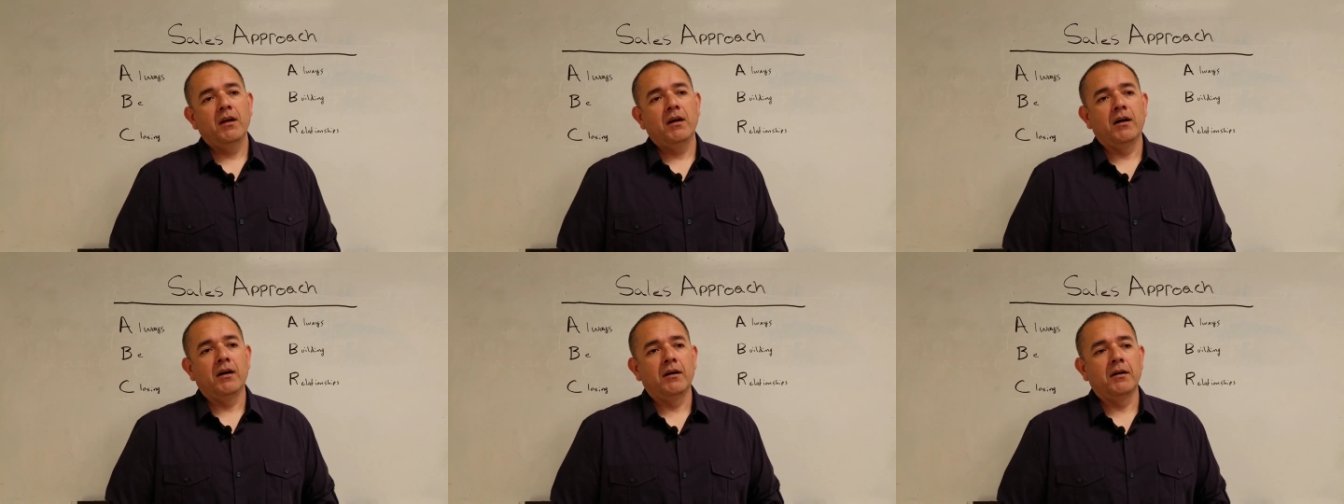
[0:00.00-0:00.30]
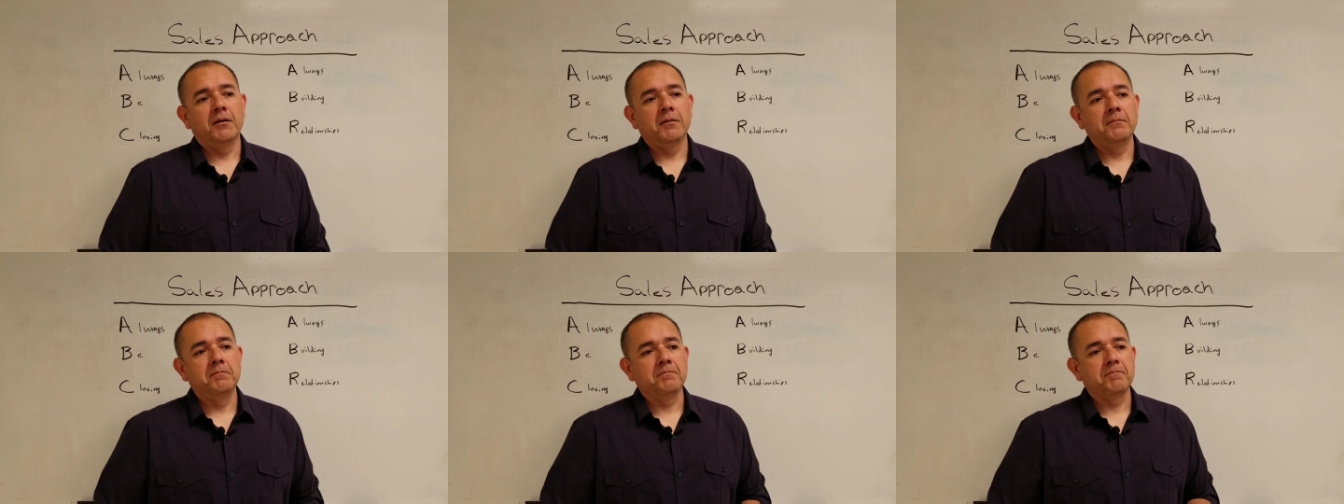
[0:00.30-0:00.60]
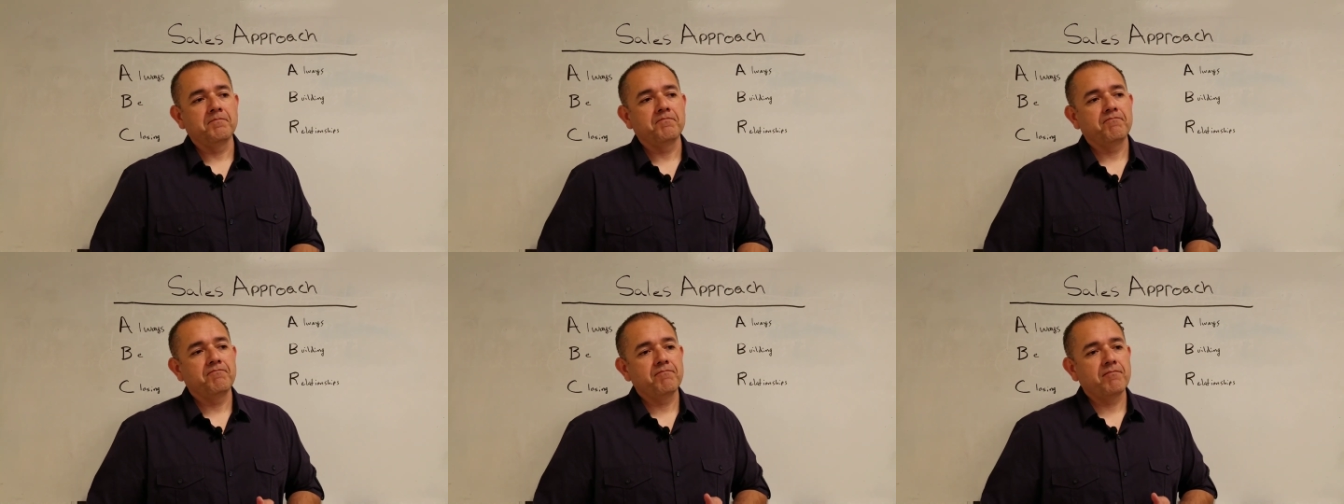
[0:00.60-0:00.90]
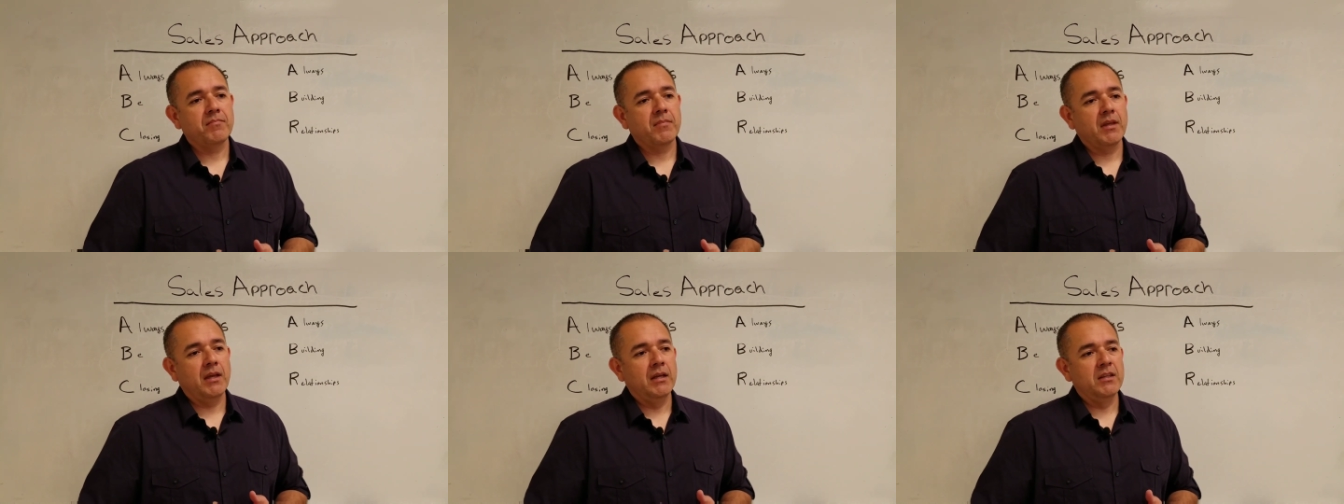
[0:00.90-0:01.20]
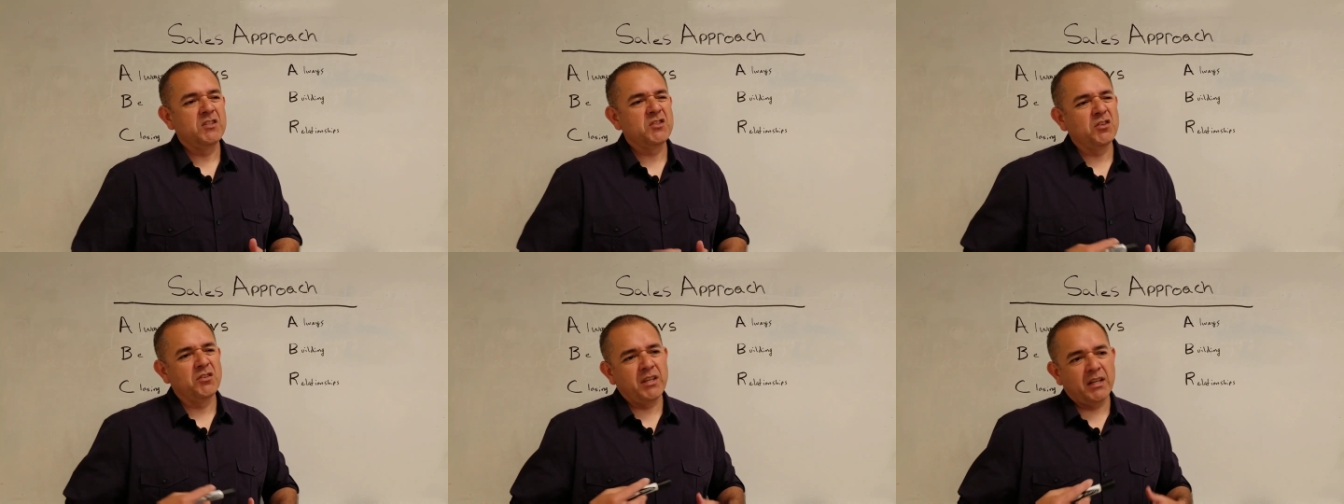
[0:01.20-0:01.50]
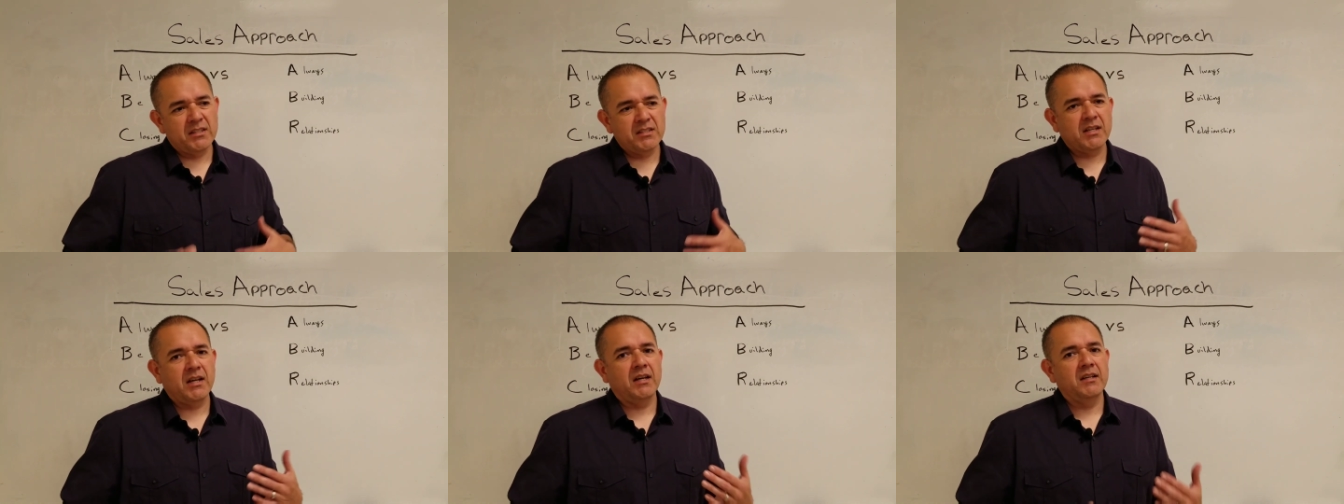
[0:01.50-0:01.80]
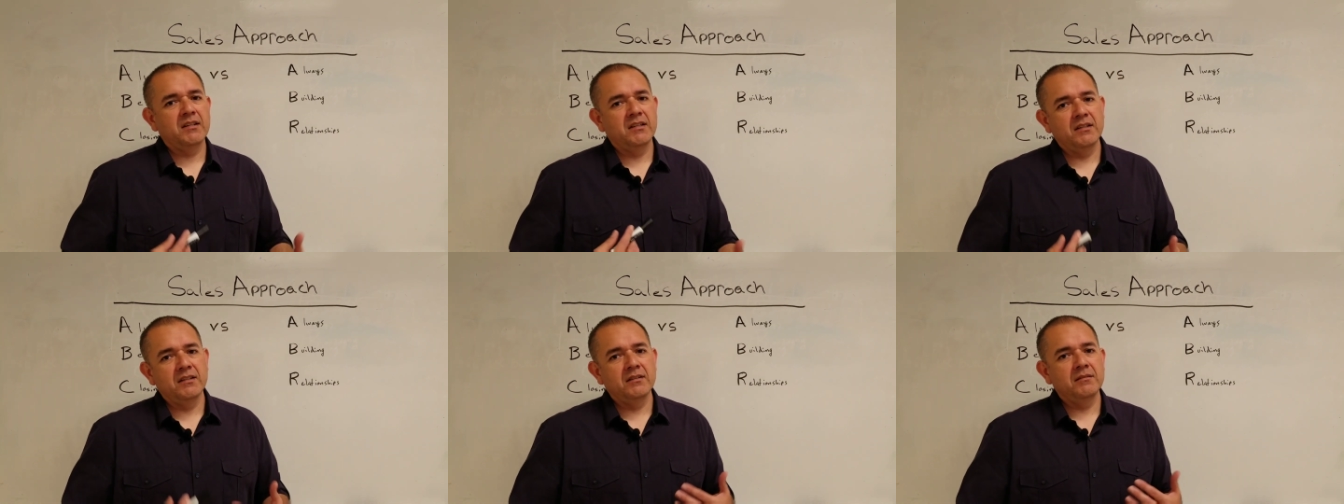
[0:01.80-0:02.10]
And so that's
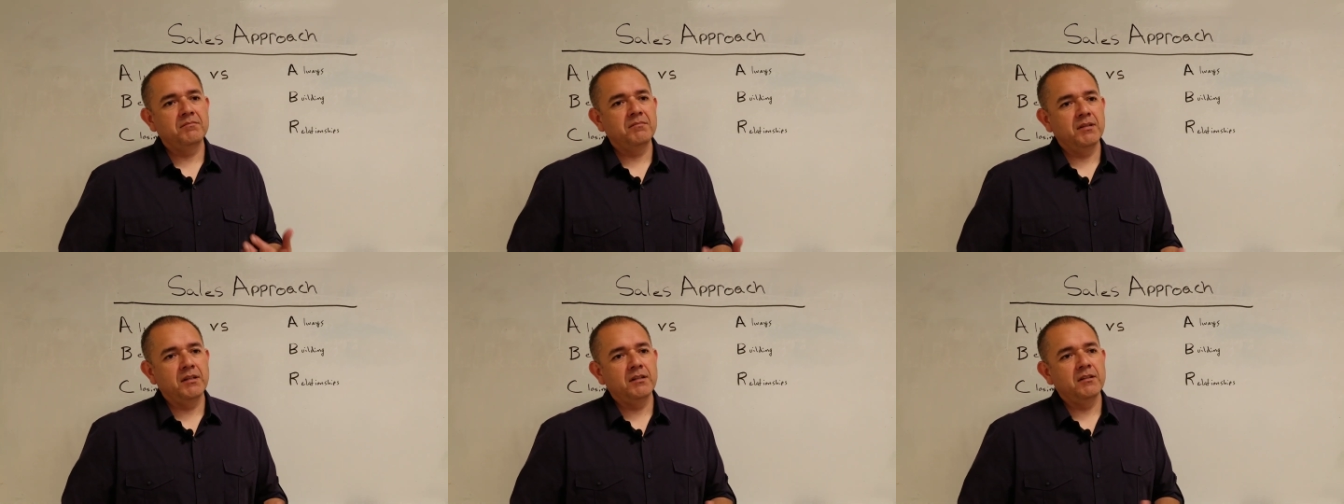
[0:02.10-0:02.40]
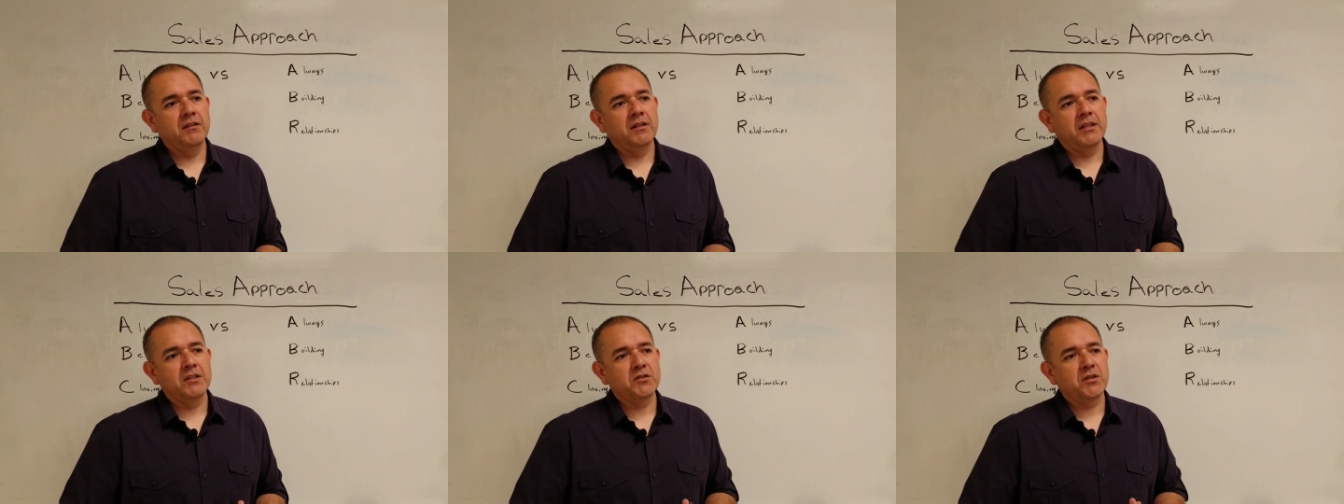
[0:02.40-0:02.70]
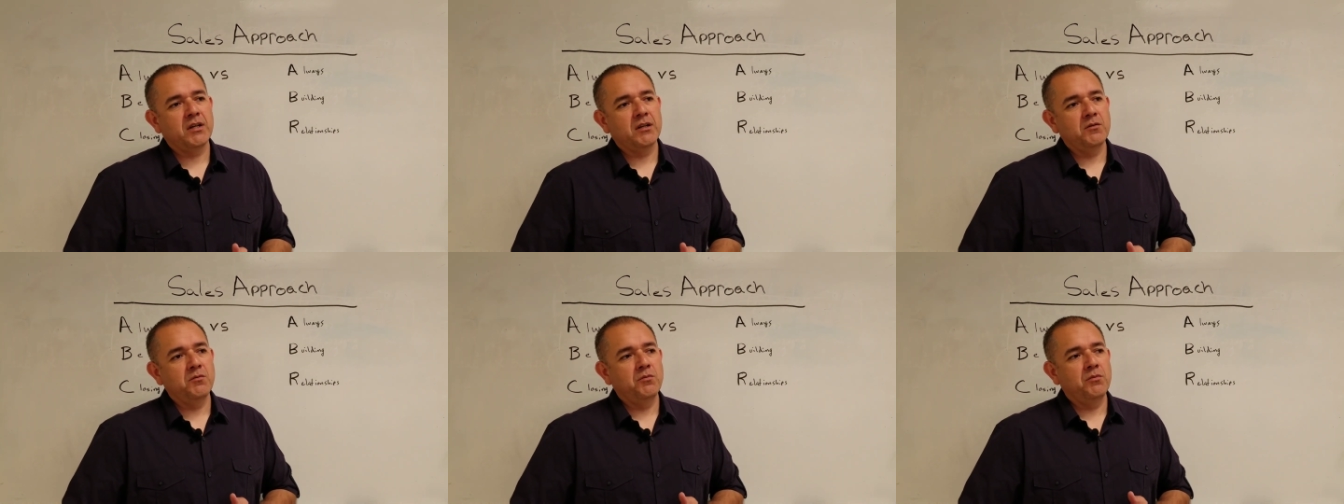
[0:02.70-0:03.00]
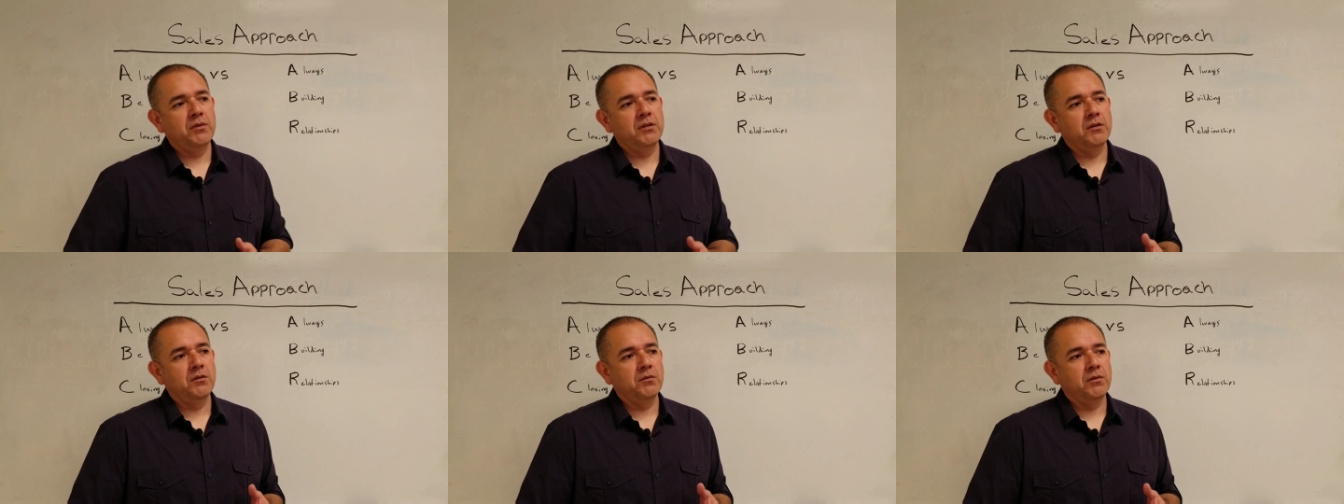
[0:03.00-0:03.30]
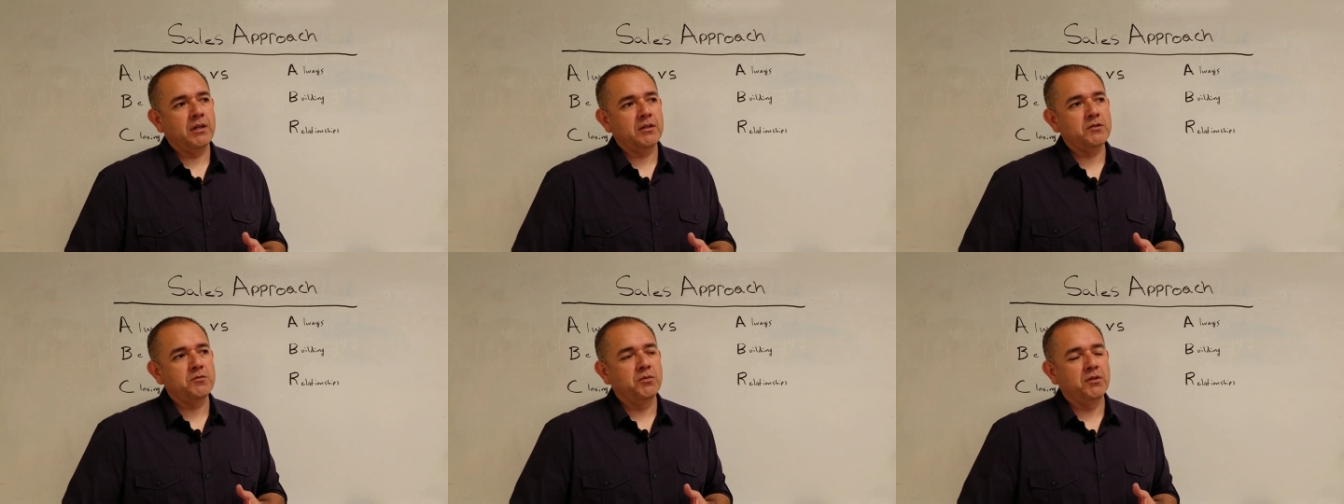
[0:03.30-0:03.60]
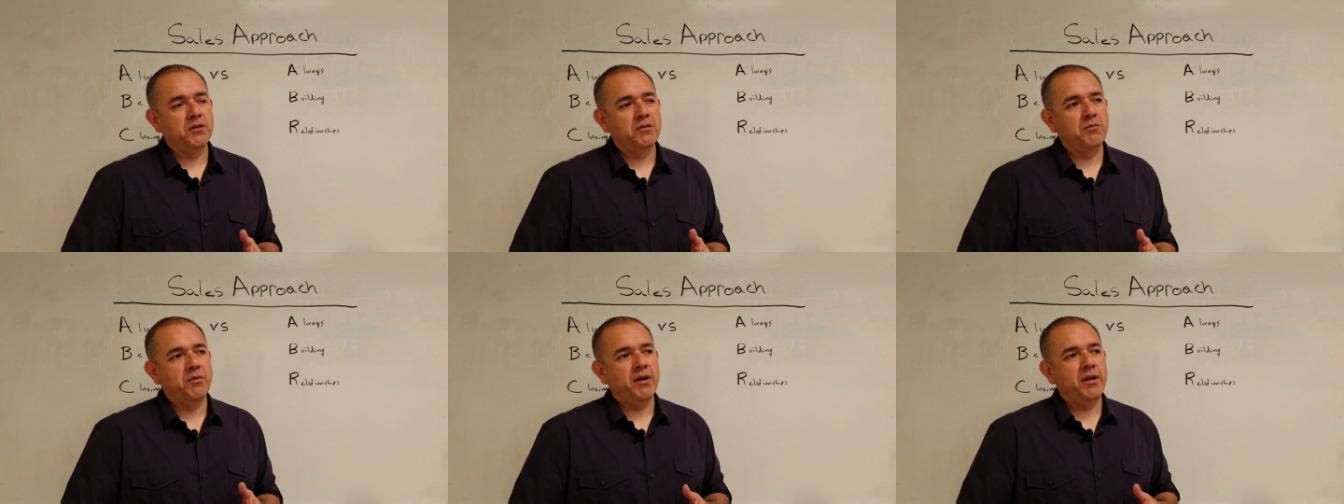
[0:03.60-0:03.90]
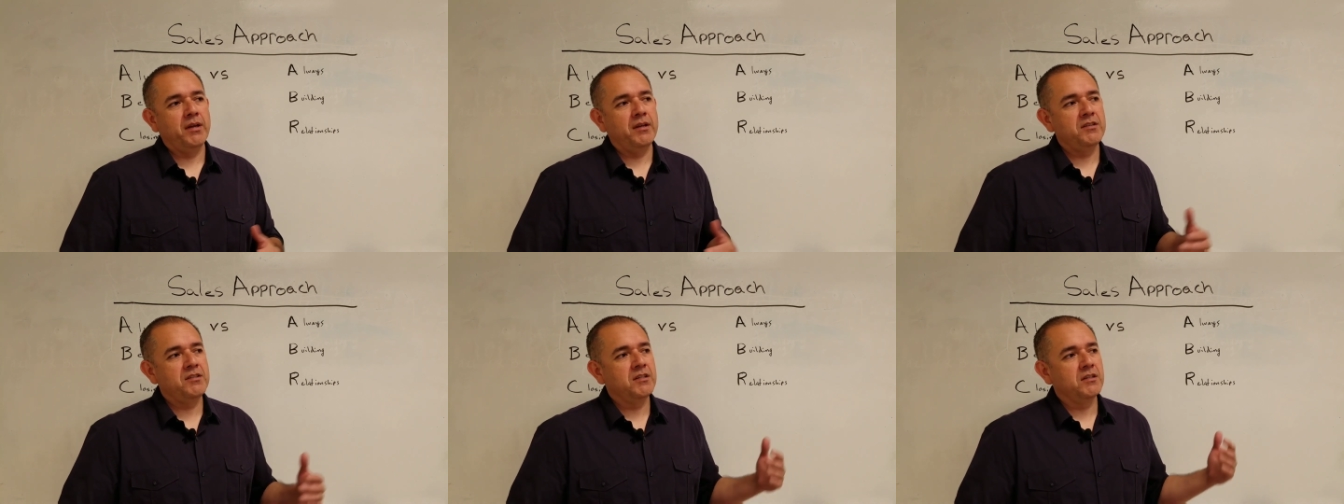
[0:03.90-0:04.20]
kind of, that's one of the
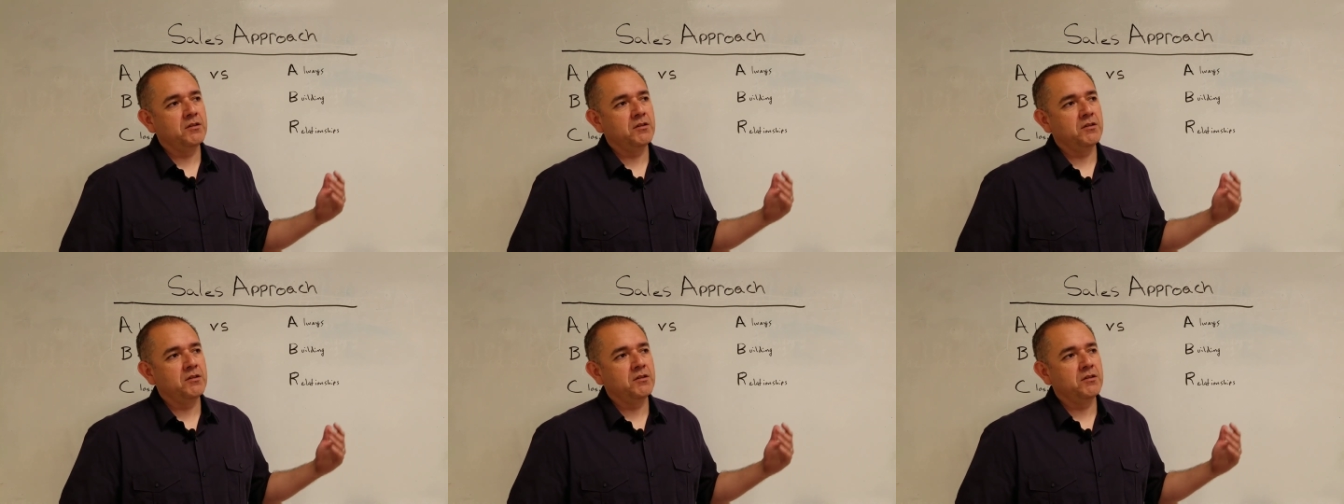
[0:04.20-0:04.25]
ways.